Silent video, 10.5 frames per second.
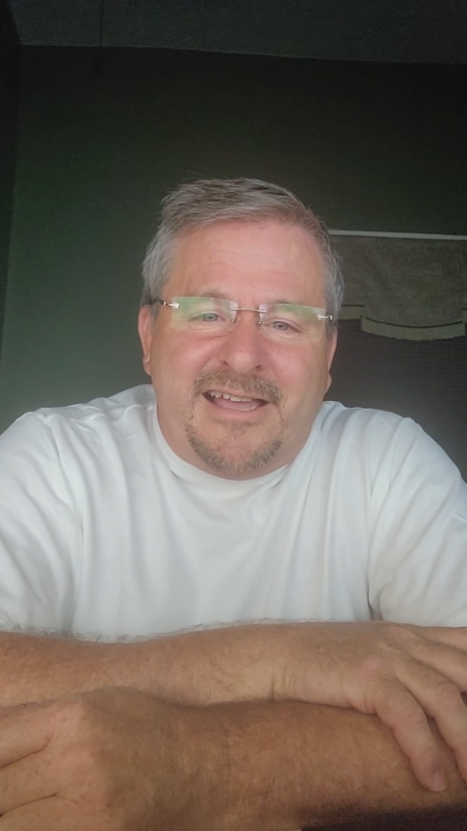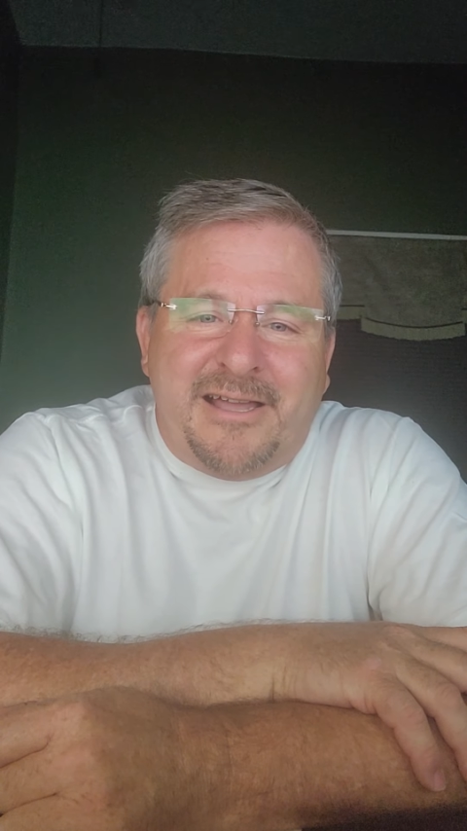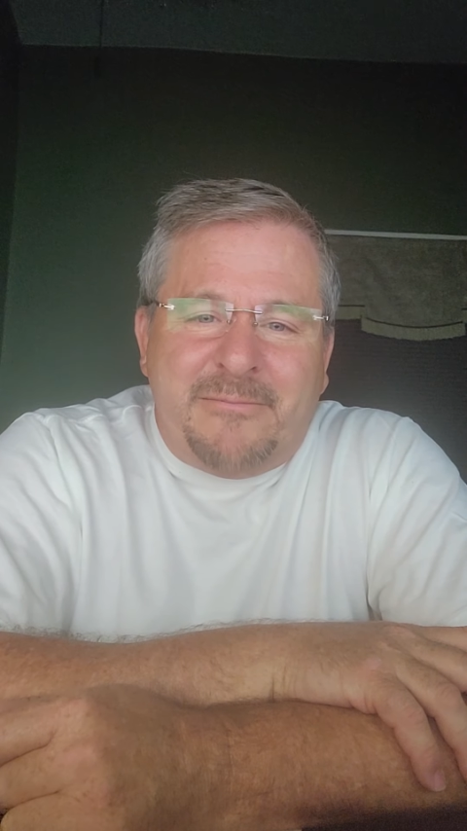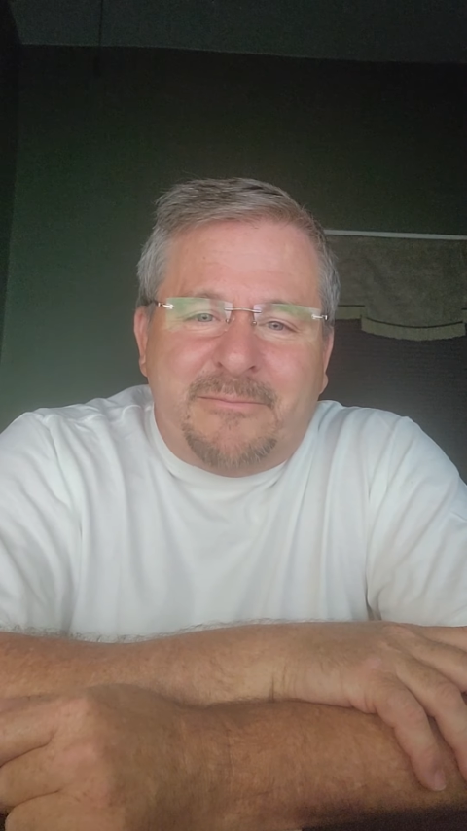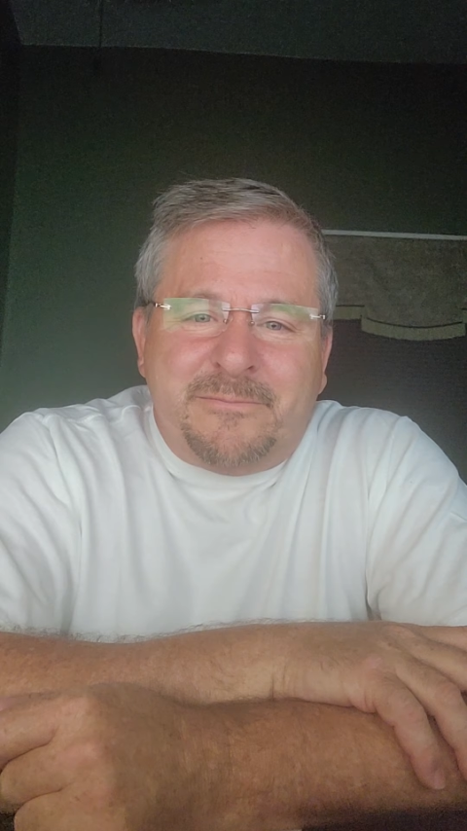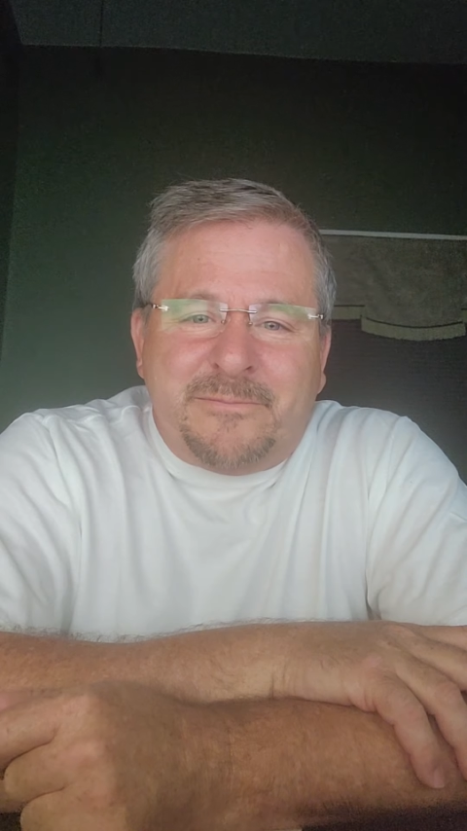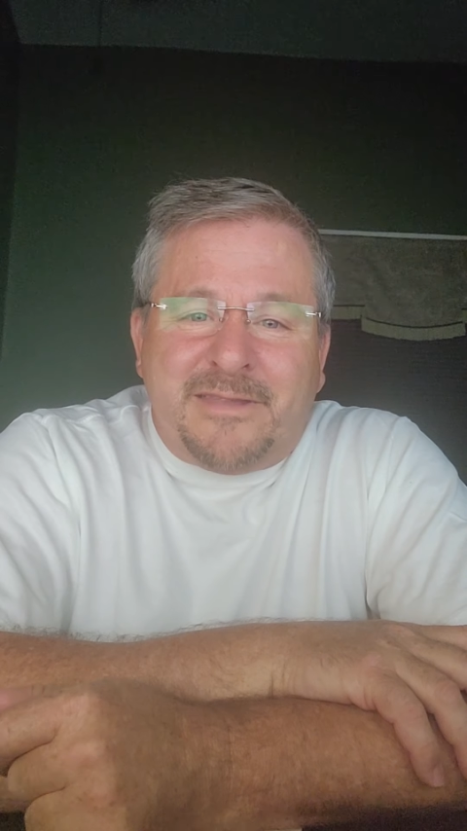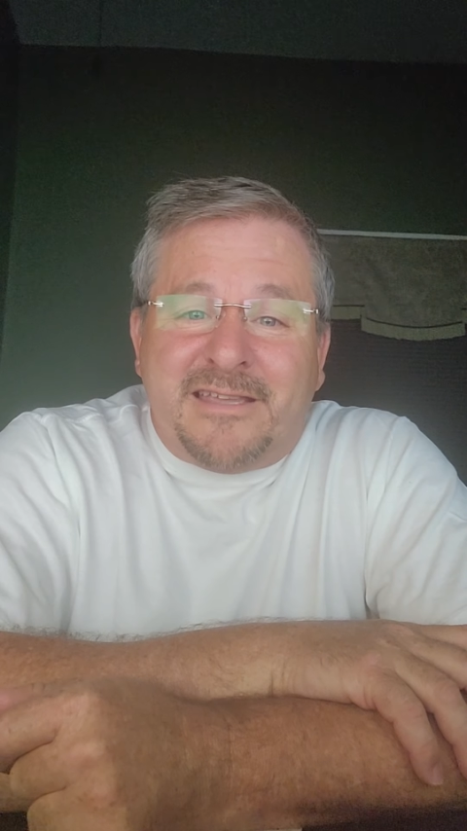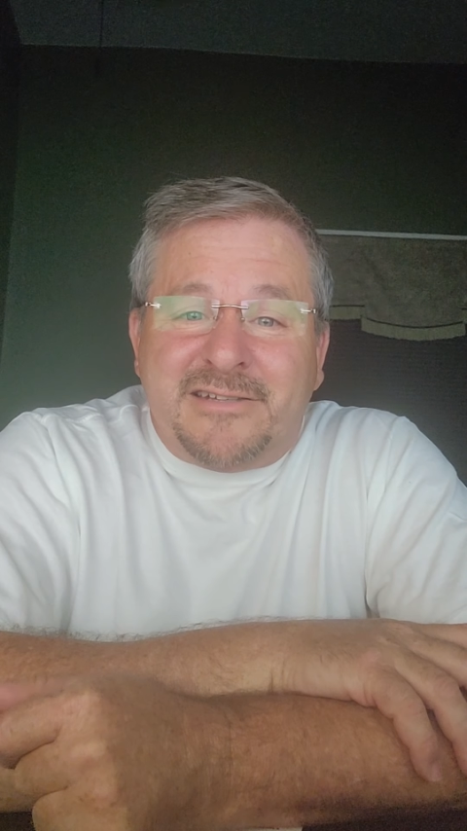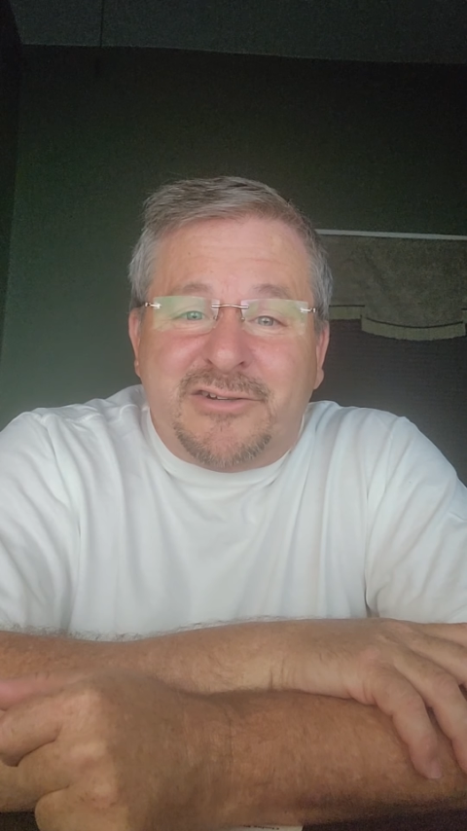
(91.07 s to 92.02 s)
um,
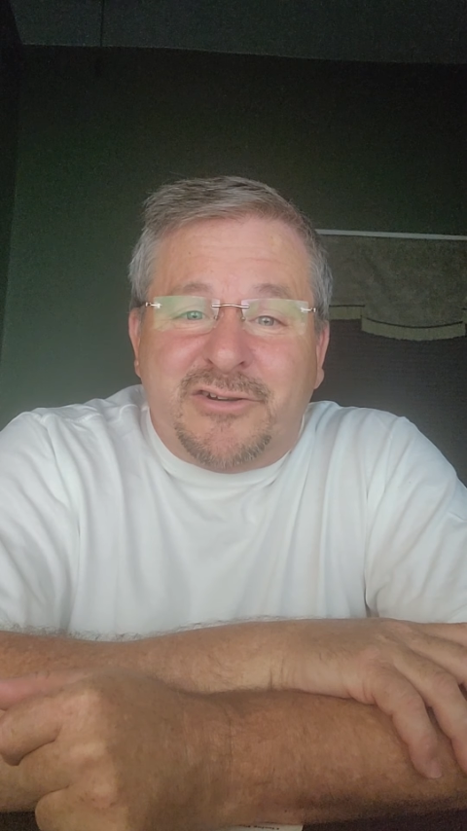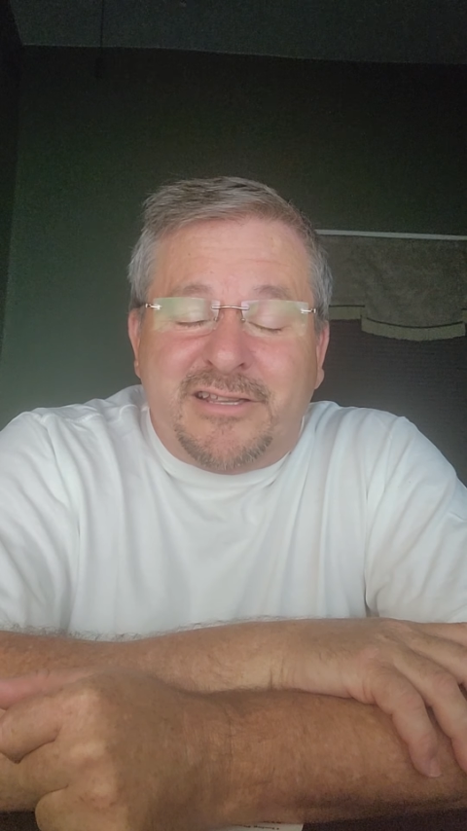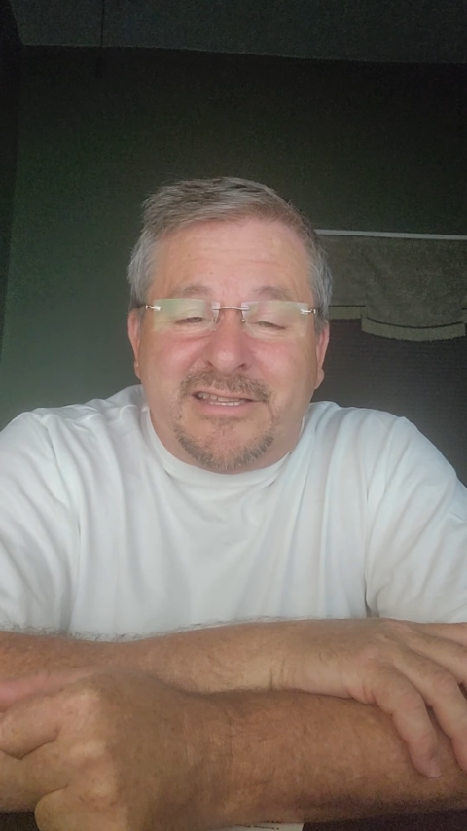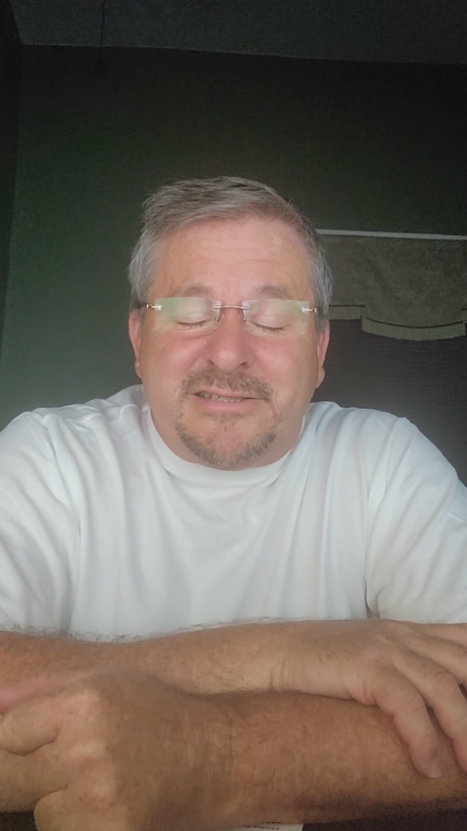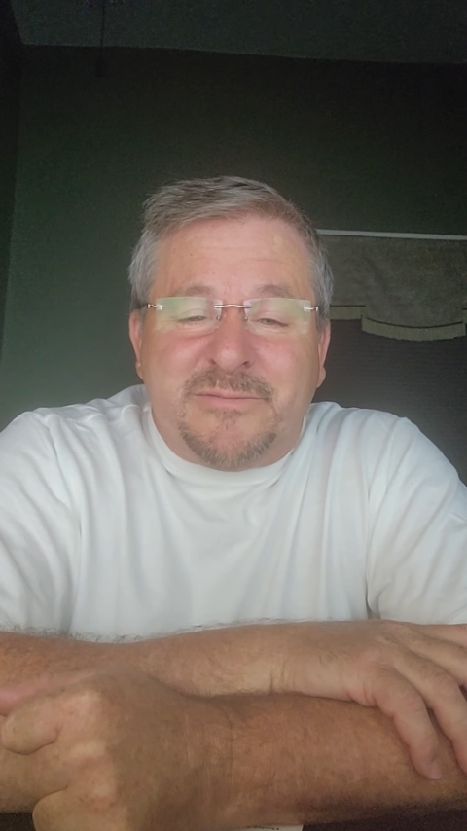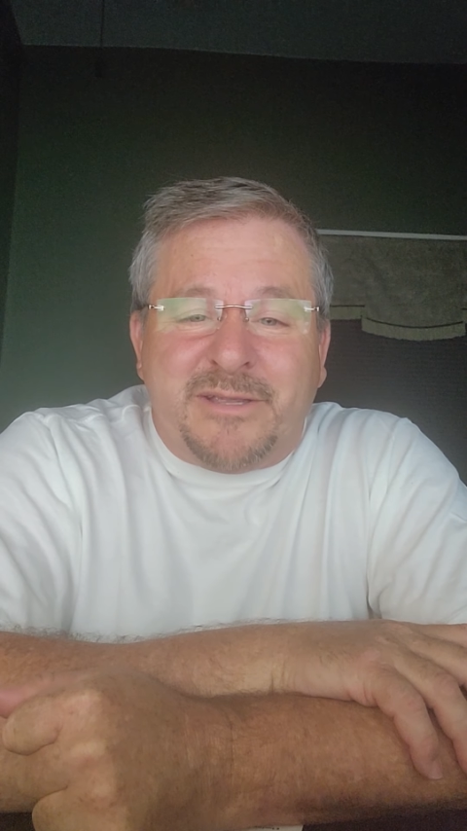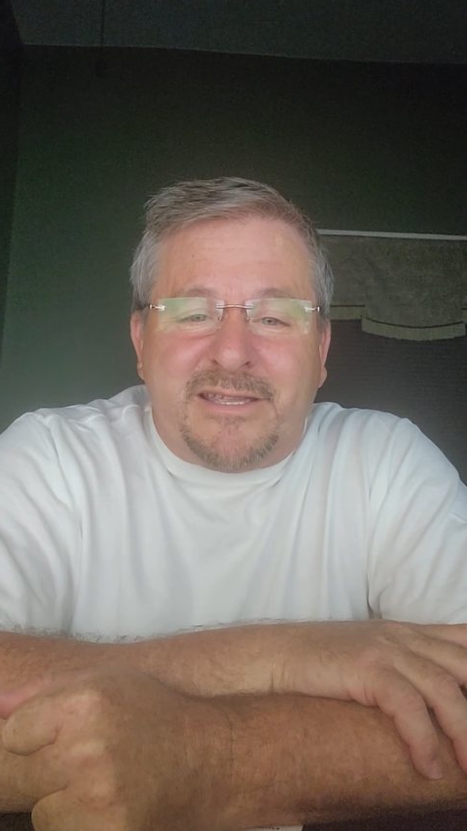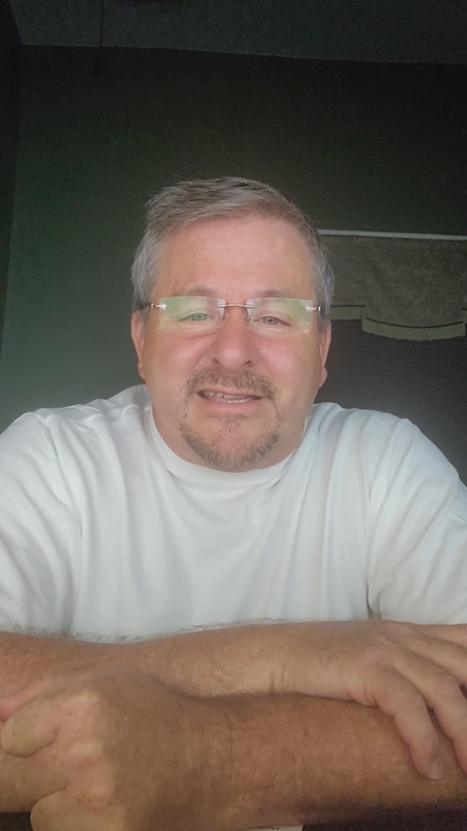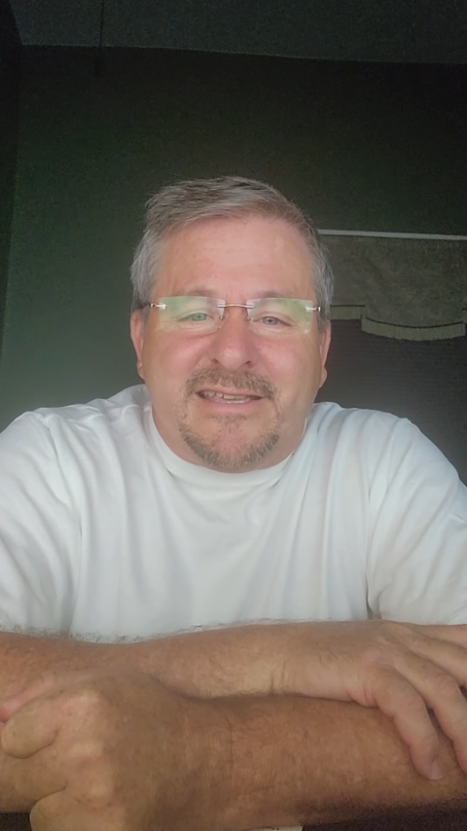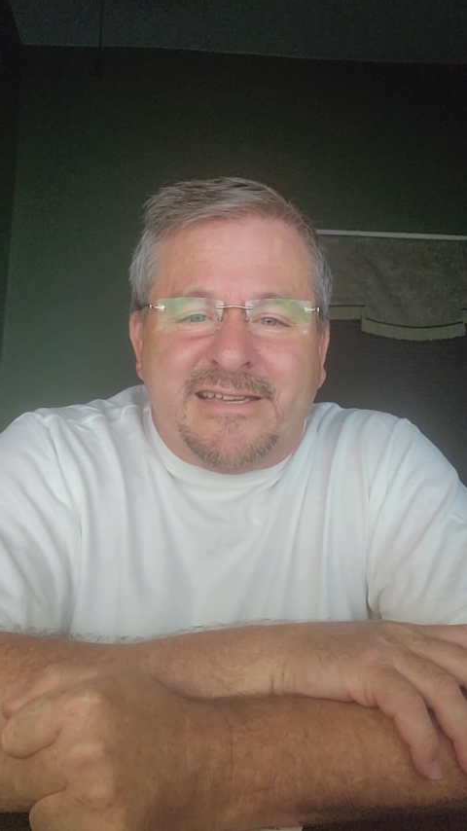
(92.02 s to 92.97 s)
during this
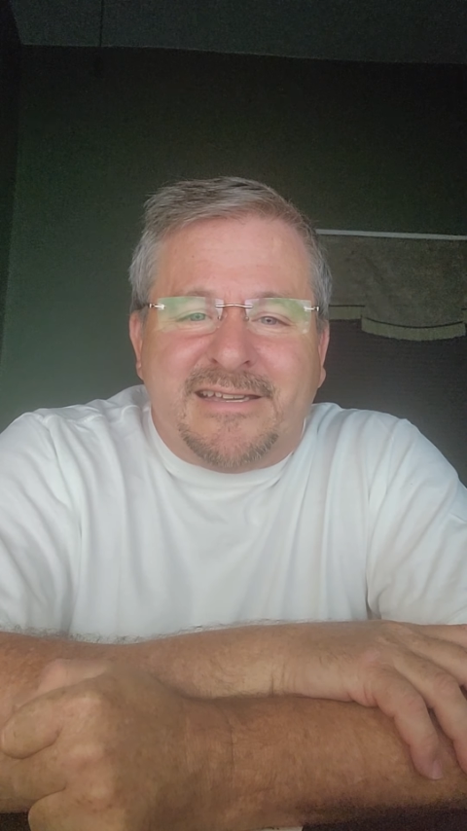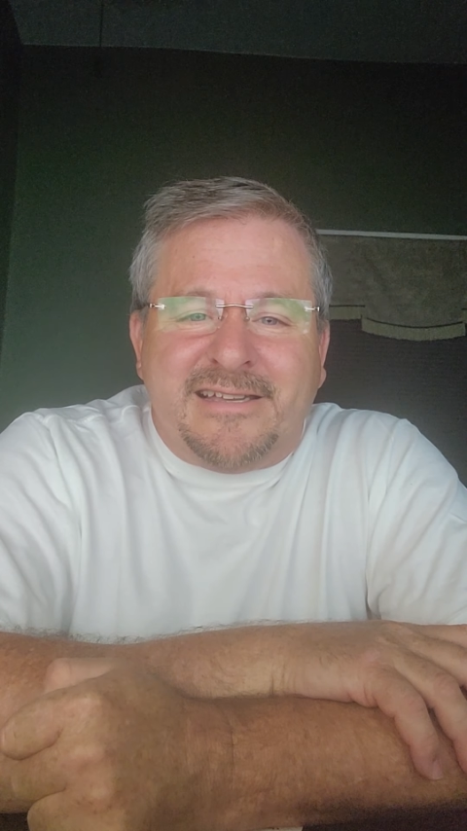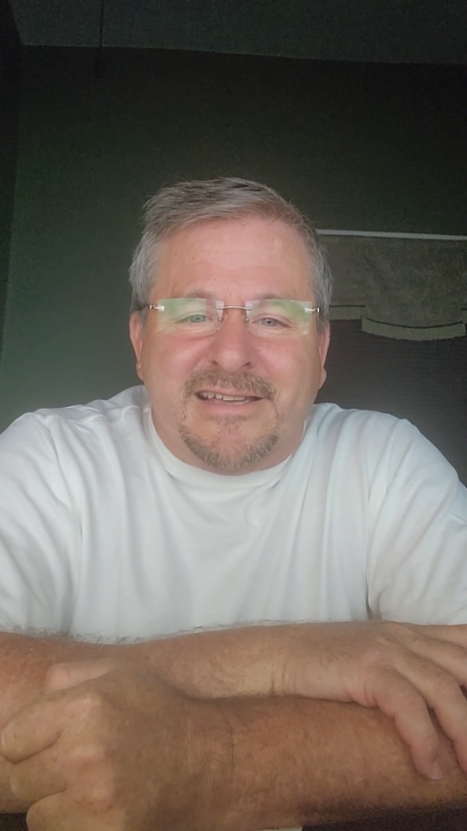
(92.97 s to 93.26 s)
week.